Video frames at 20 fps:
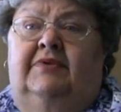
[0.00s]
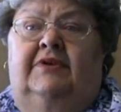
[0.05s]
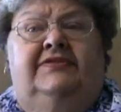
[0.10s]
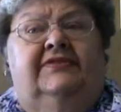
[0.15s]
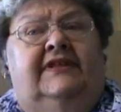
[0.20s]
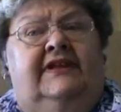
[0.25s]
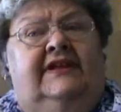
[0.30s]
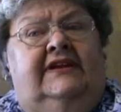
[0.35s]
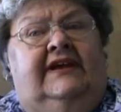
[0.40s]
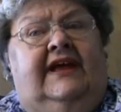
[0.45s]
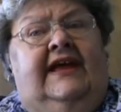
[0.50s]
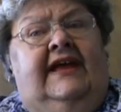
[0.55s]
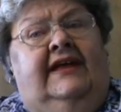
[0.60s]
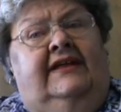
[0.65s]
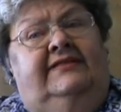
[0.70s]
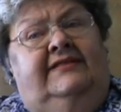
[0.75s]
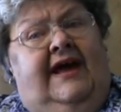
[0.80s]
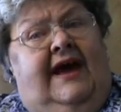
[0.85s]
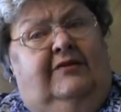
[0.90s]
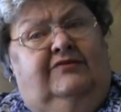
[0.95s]
But then
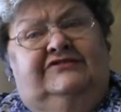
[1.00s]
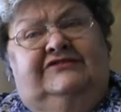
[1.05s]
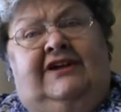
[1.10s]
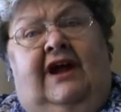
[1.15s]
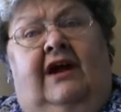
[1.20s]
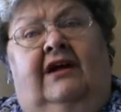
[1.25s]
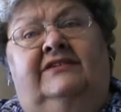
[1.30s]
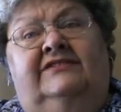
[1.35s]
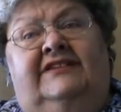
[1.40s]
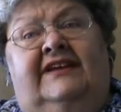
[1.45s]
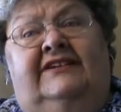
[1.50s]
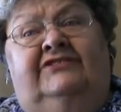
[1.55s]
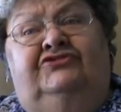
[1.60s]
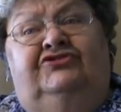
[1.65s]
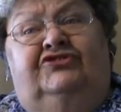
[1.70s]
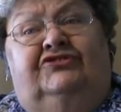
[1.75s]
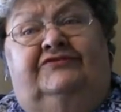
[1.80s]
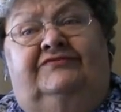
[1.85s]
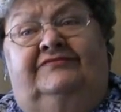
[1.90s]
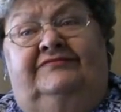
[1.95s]
again, that was our
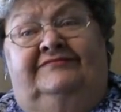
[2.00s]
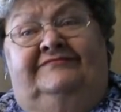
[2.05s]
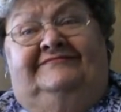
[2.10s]
intention.